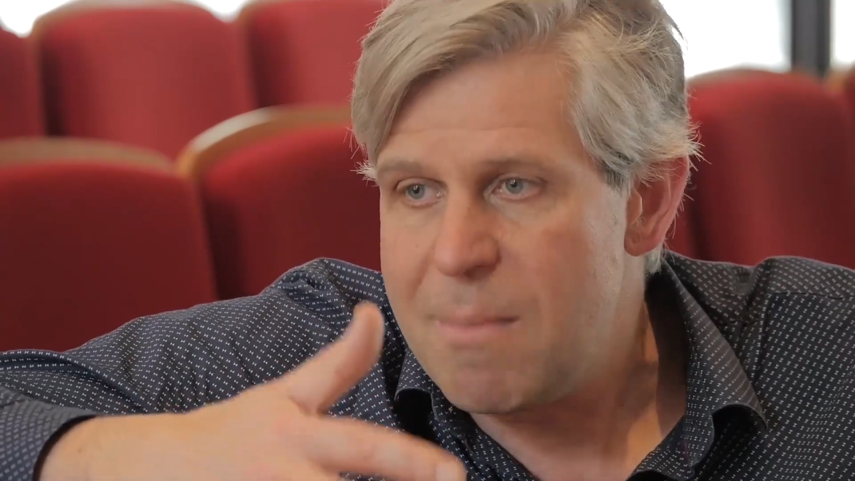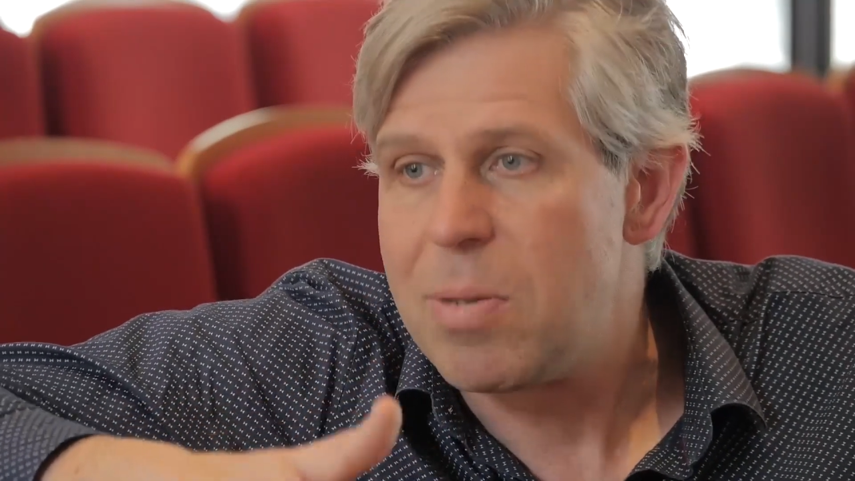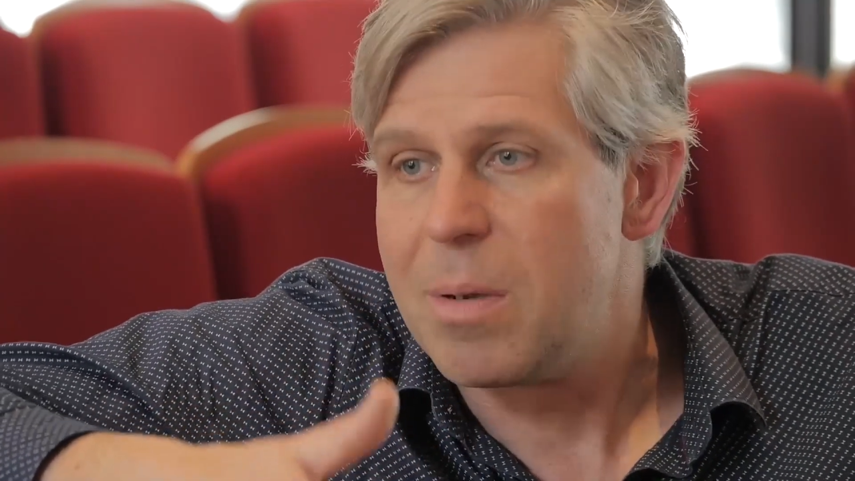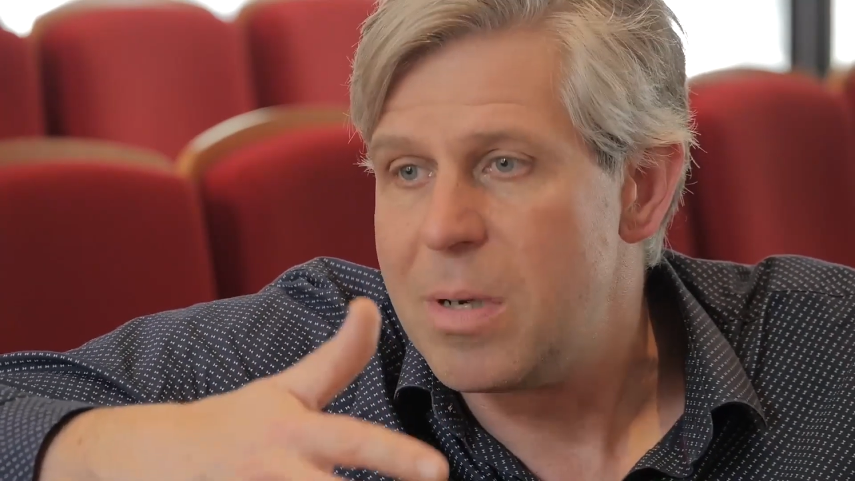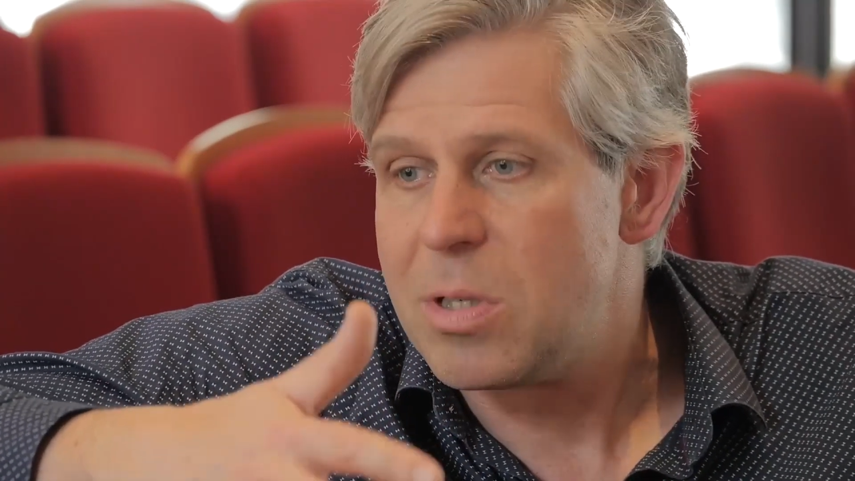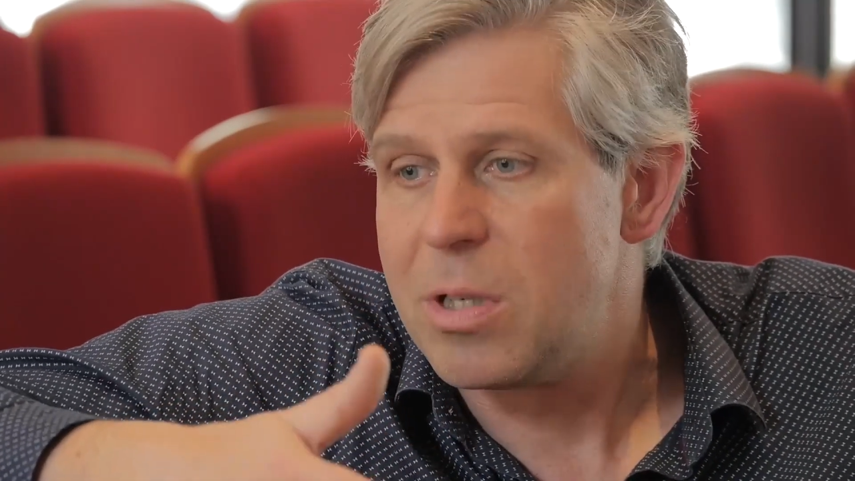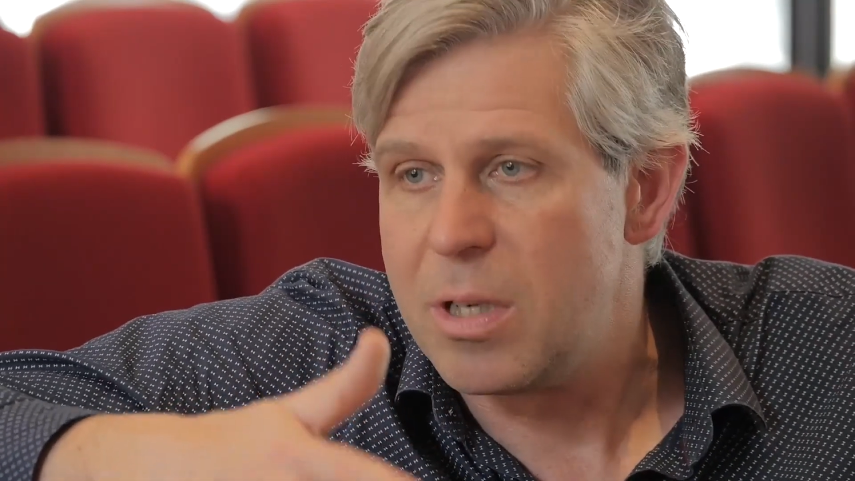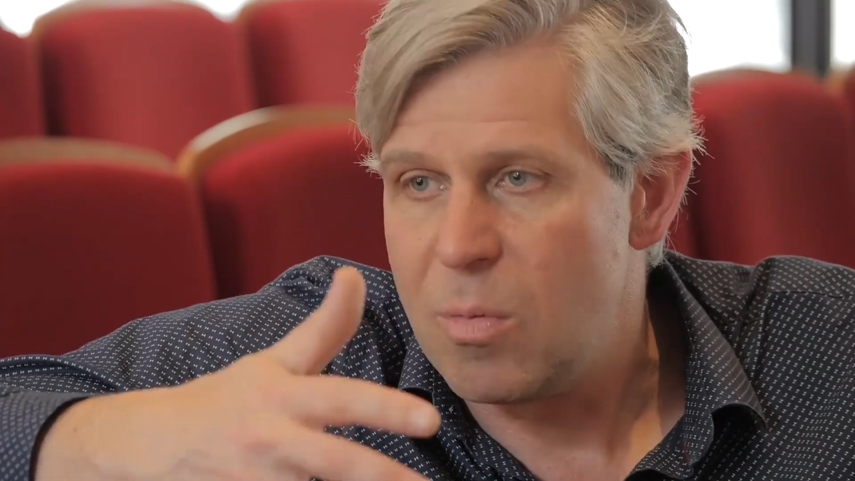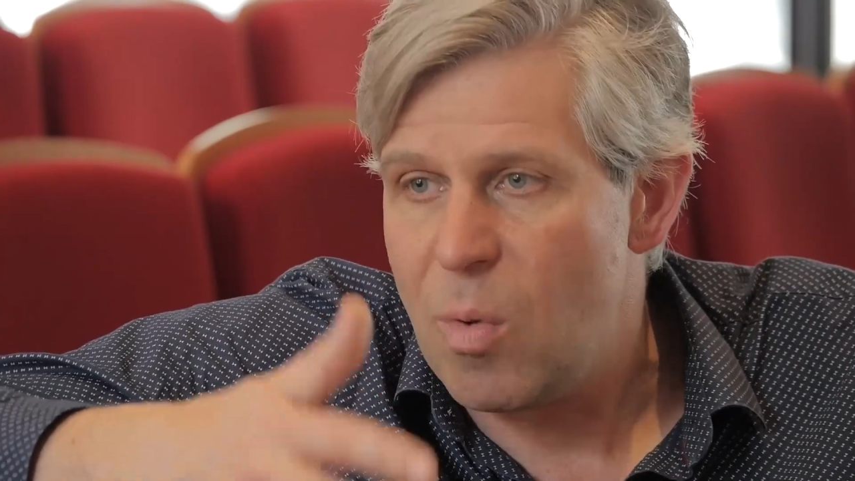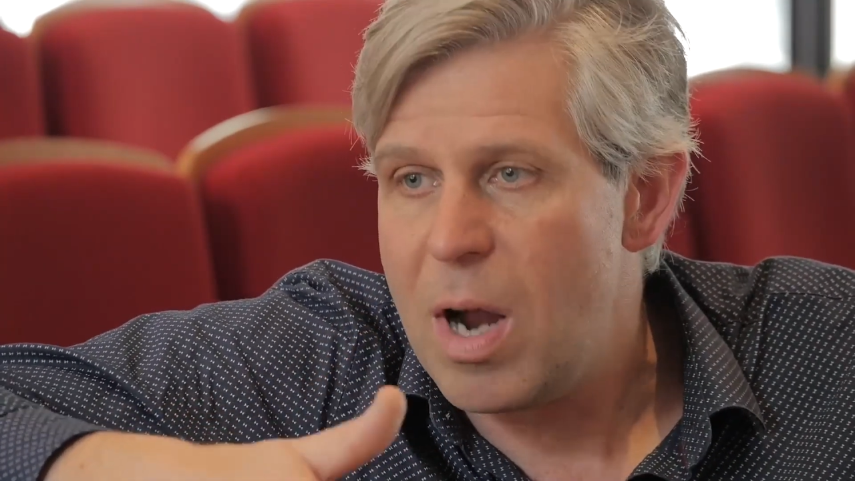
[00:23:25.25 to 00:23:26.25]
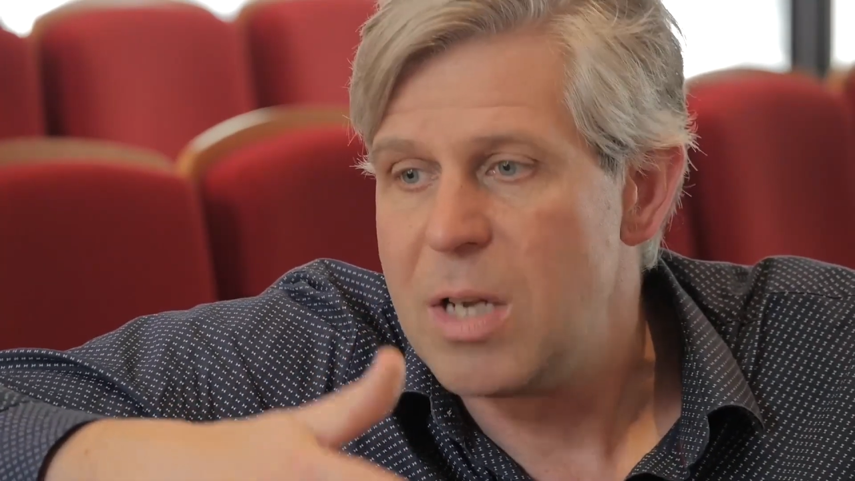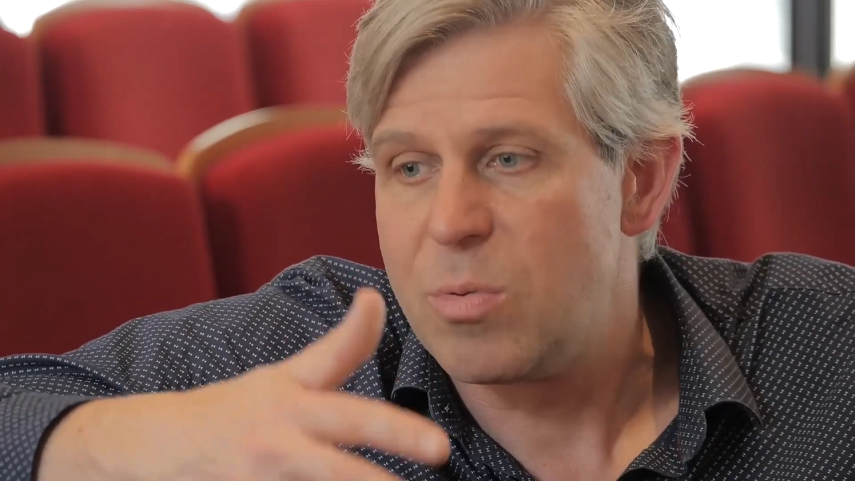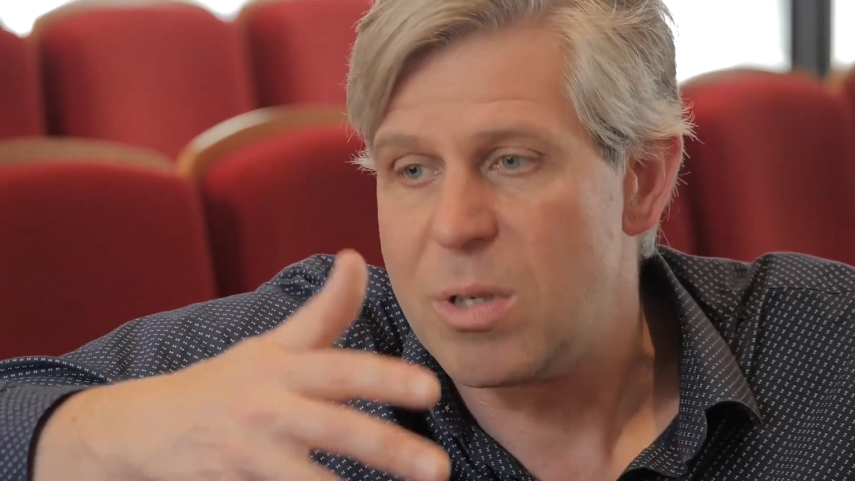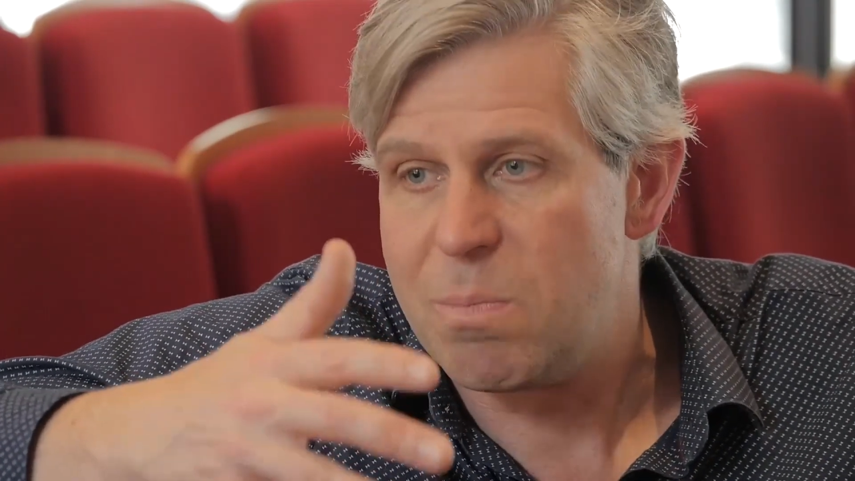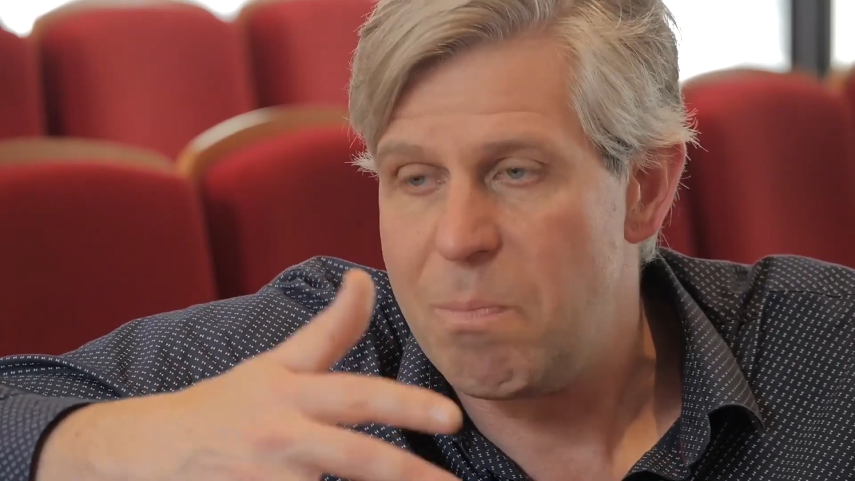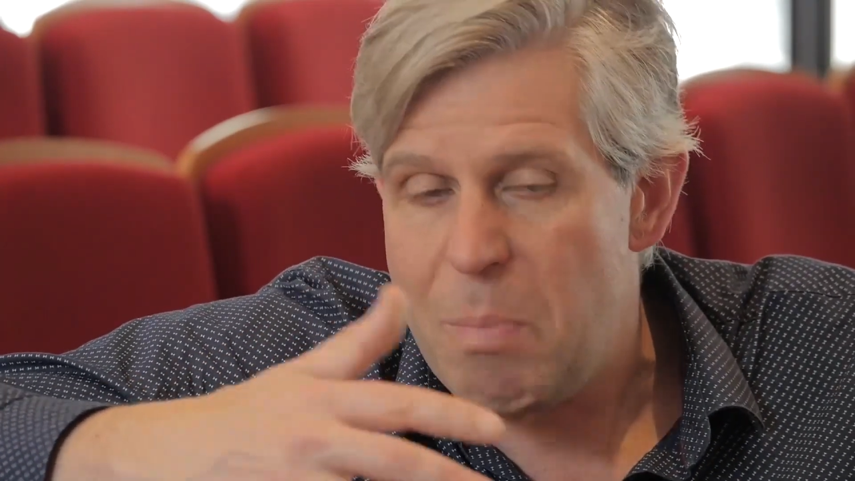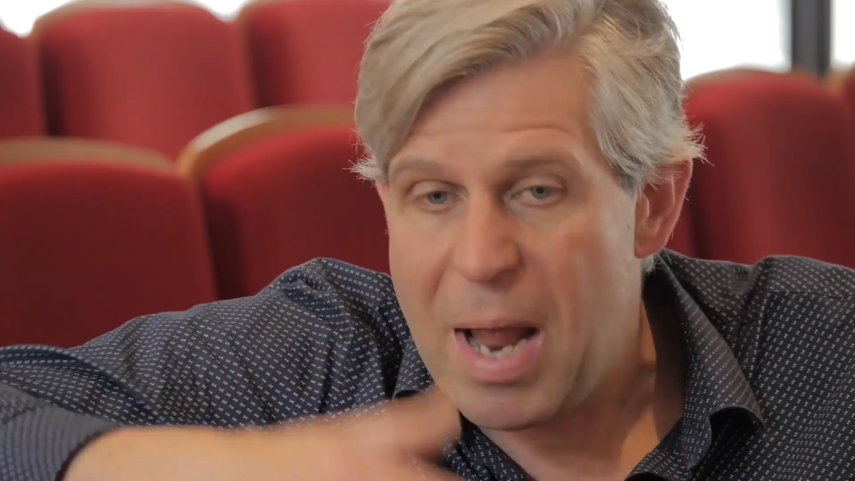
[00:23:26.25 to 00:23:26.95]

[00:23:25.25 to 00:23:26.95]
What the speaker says: implemented in ways which